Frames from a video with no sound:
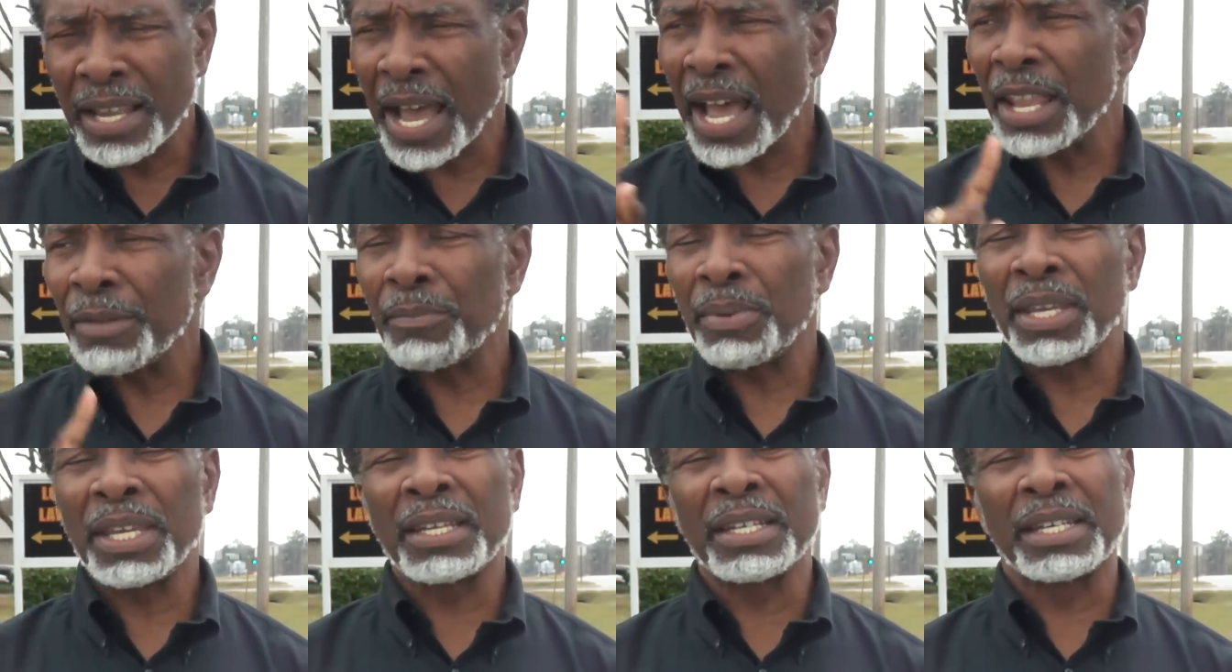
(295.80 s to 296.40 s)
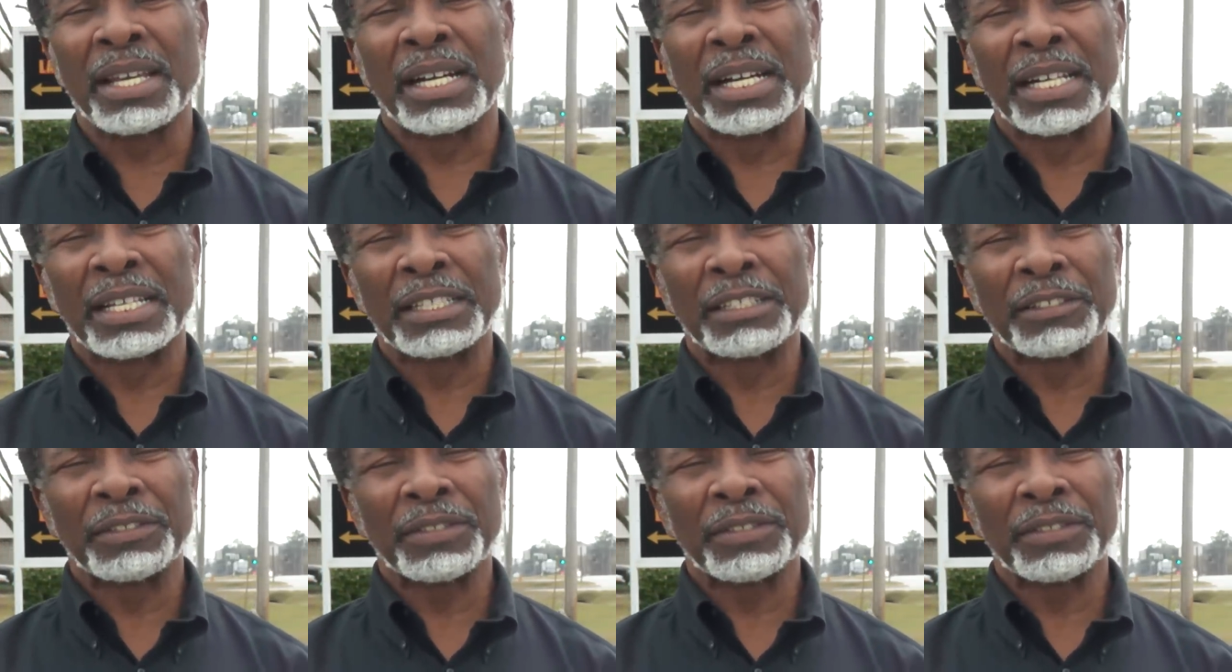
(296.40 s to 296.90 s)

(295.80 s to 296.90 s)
not being done.